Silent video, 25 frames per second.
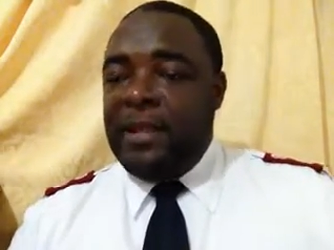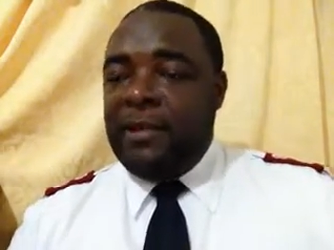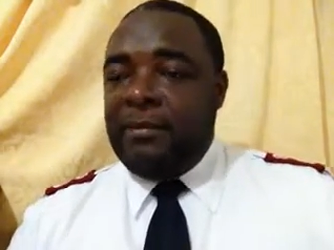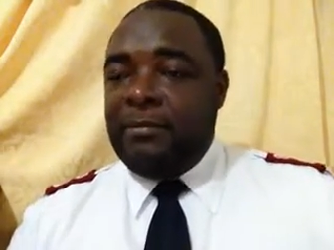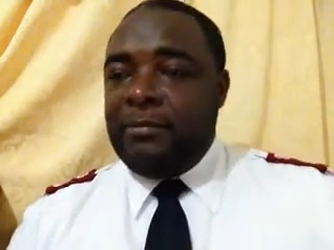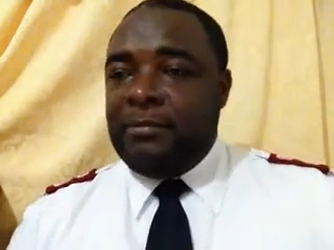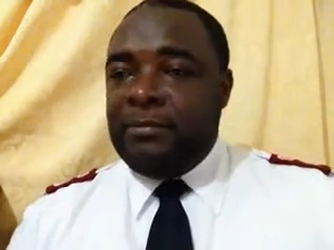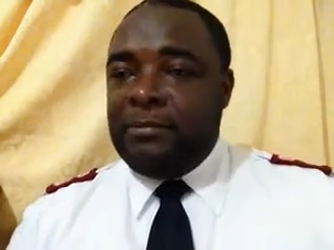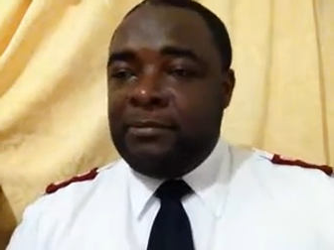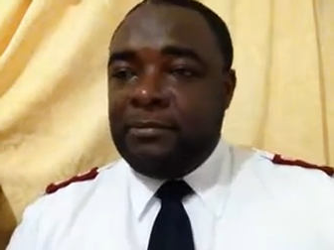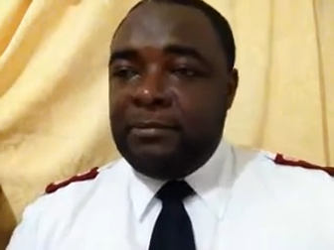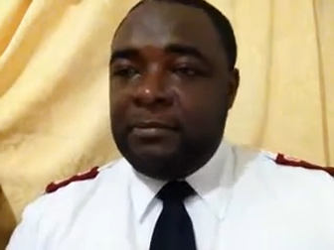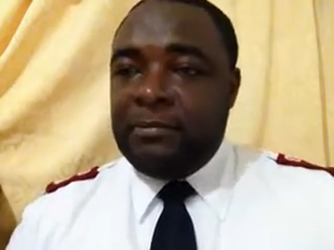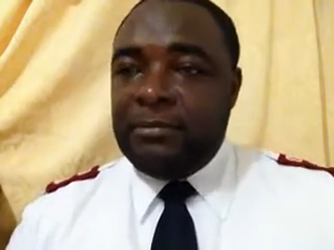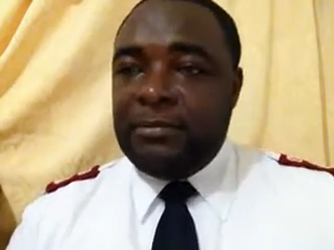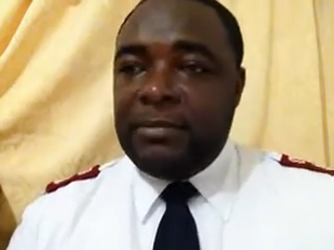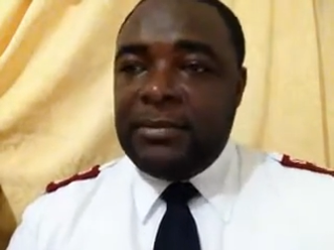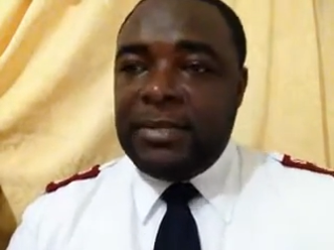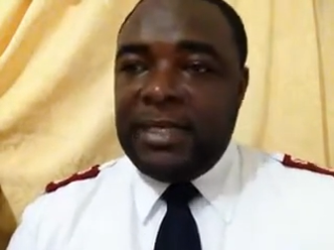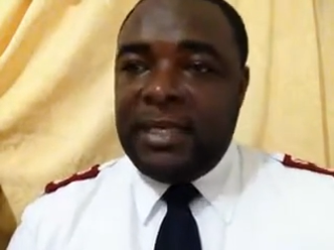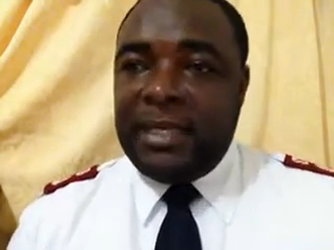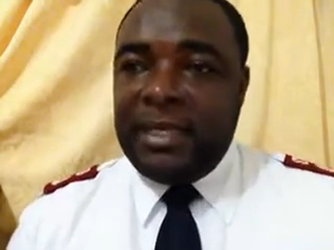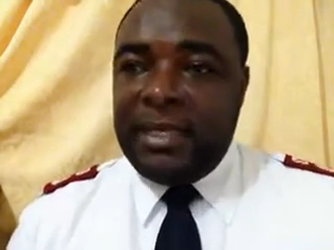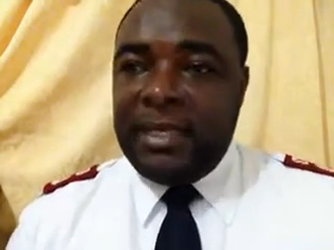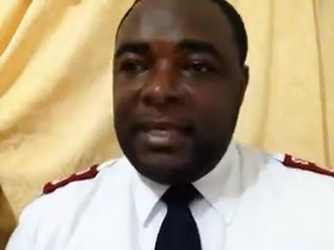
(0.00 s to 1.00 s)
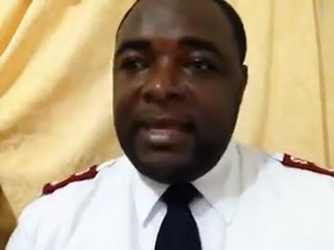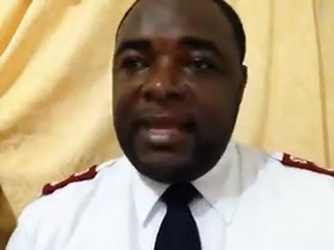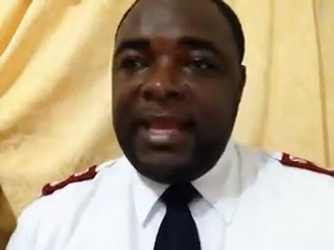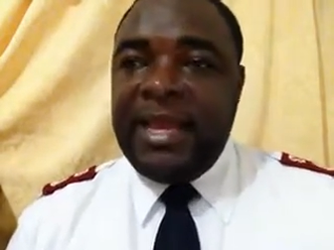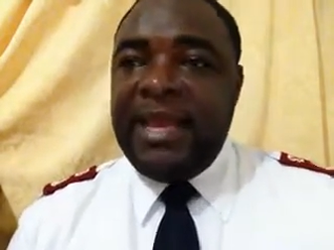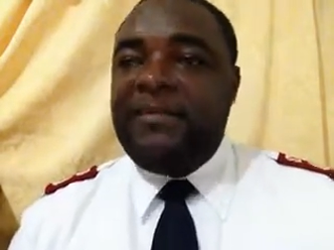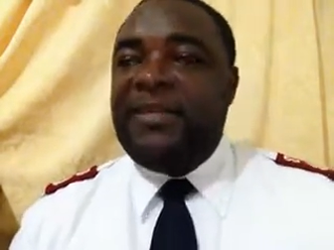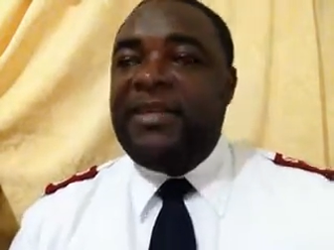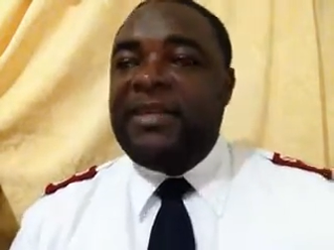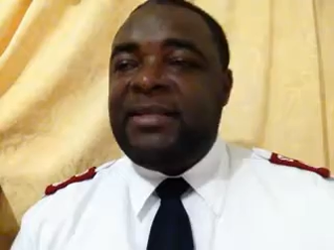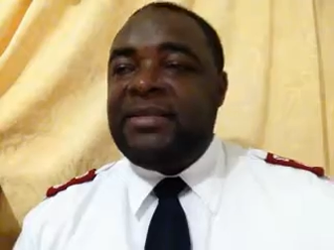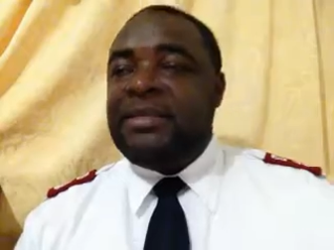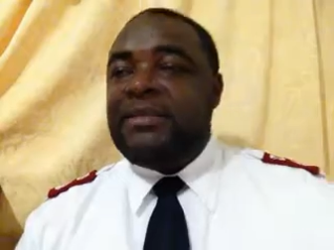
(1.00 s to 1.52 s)
from territorial
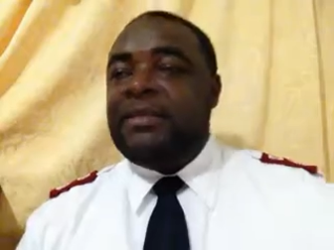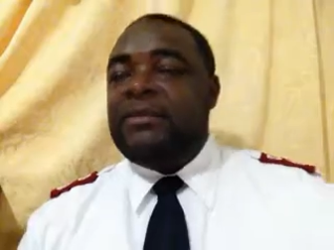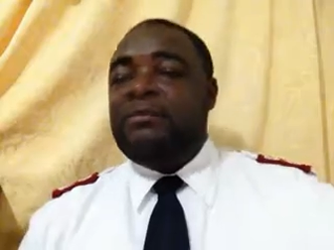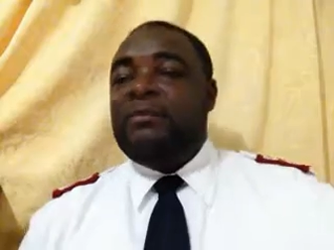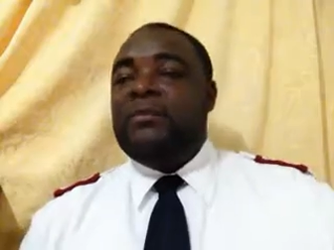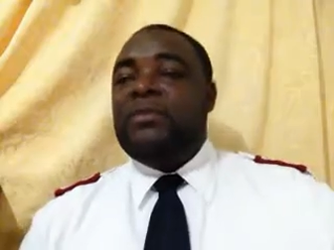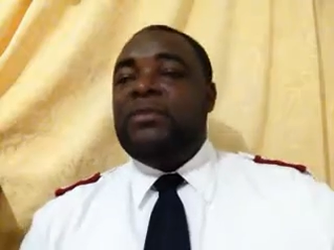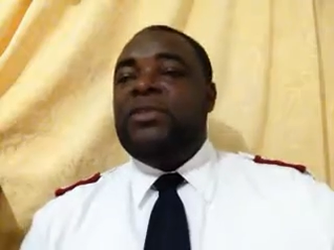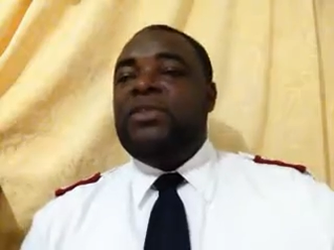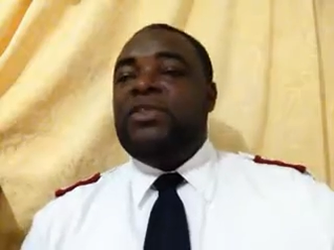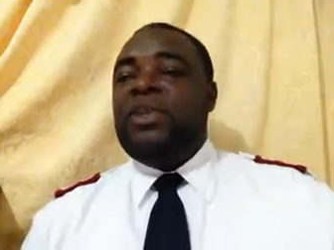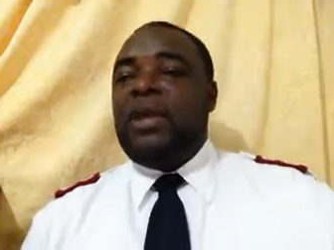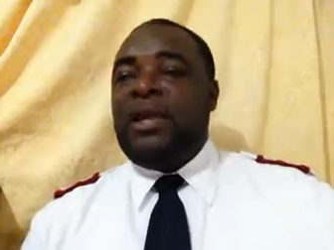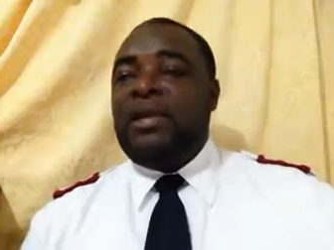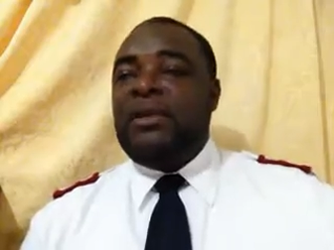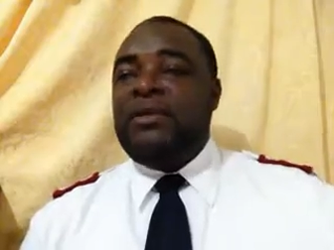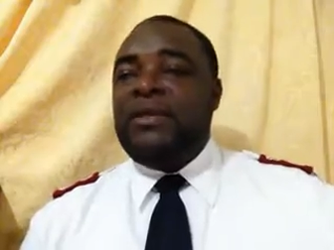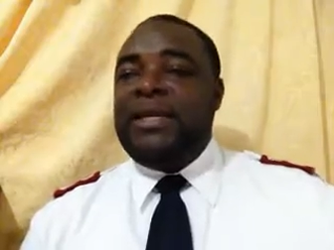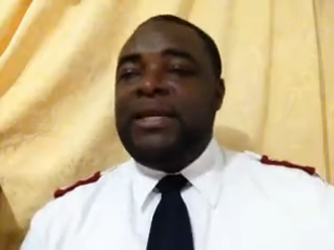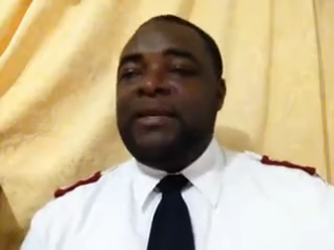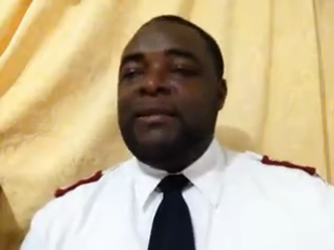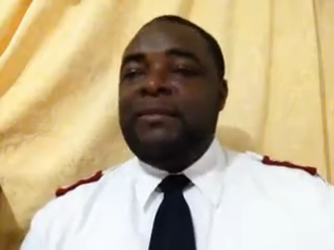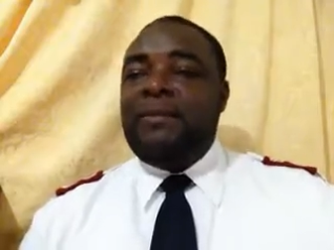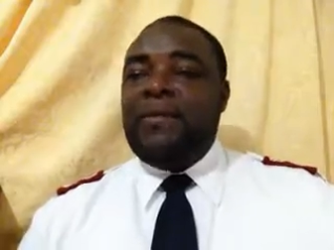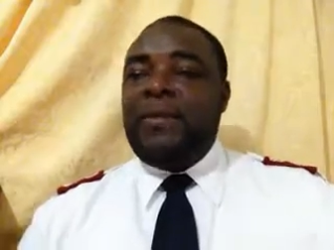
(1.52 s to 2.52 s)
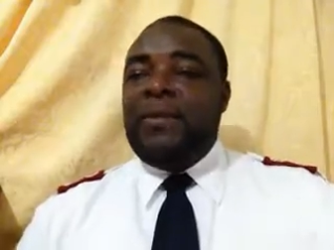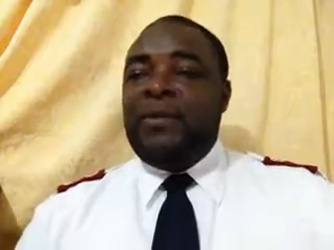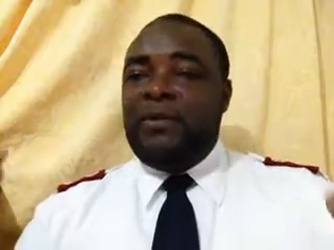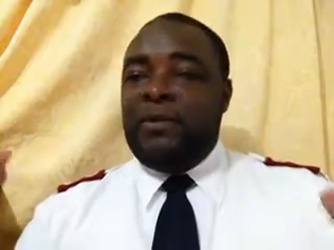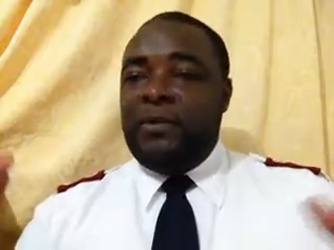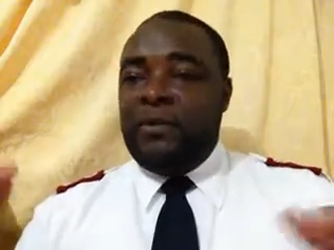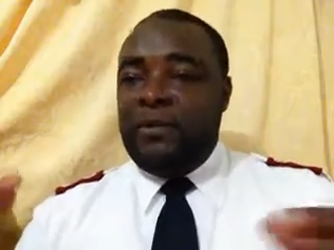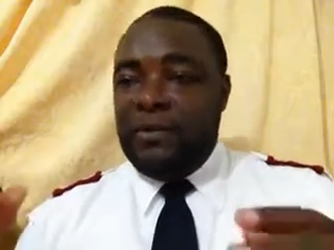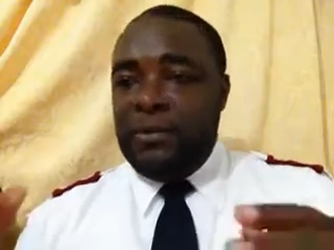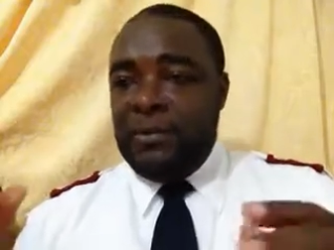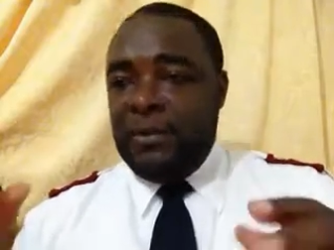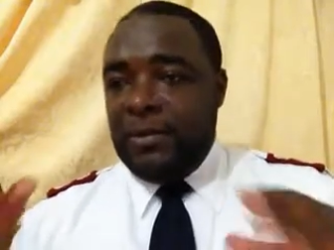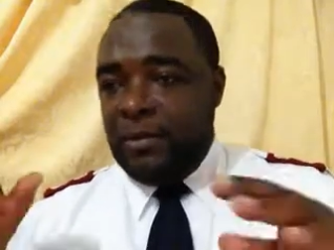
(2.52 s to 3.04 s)
headquarters, the subject today
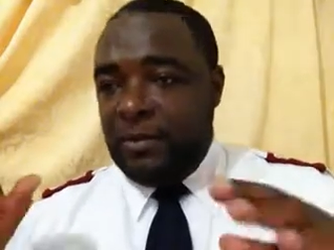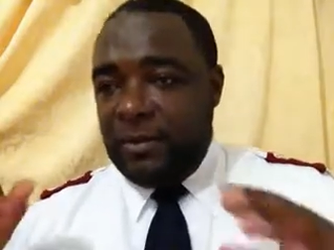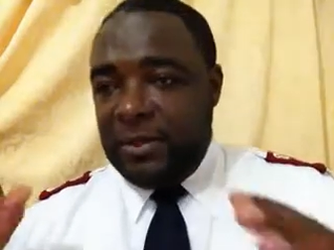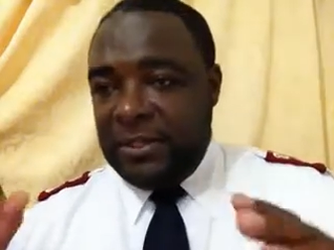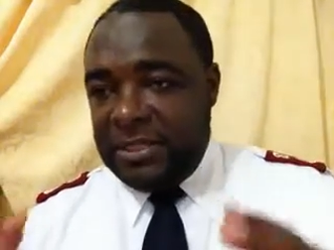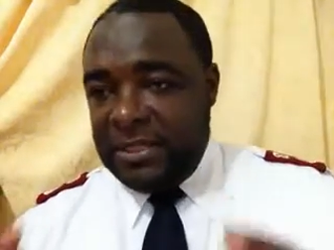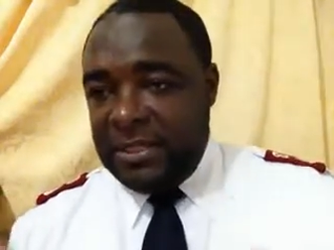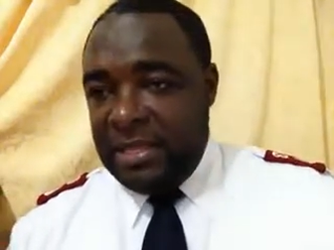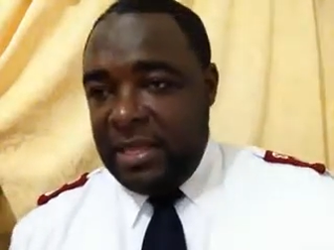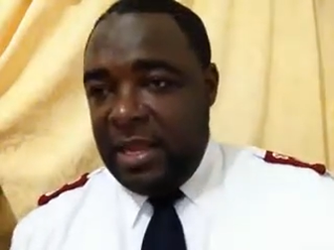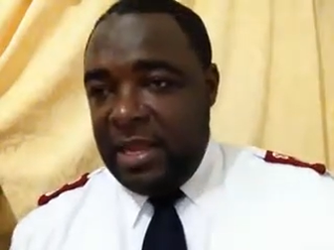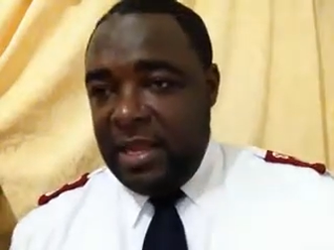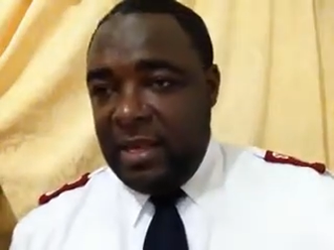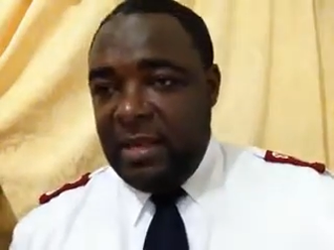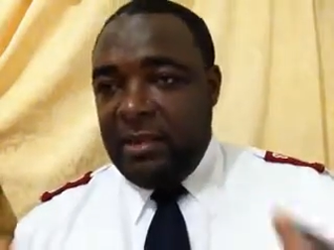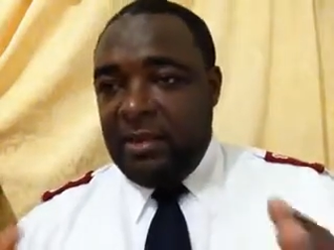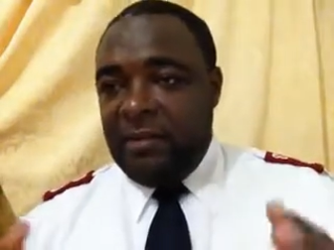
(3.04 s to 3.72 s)
is for Major